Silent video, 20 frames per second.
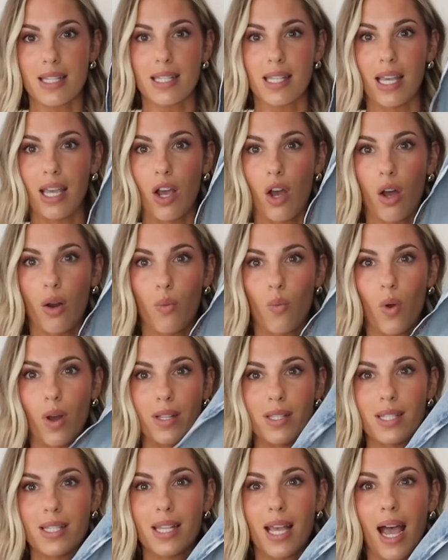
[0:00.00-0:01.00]
slit on
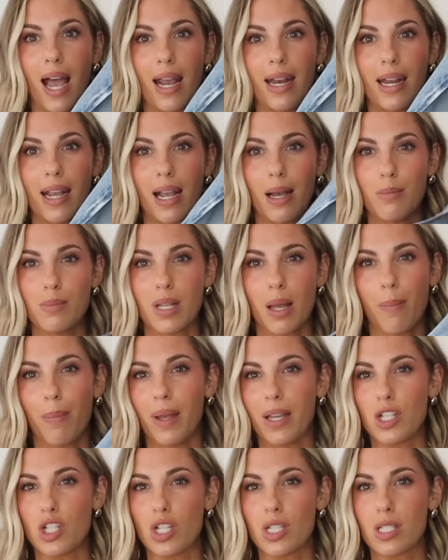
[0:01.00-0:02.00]
one side. It comes up
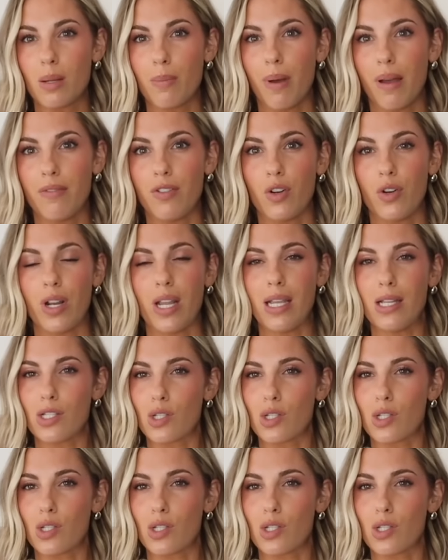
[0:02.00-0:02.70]
like just above your knee,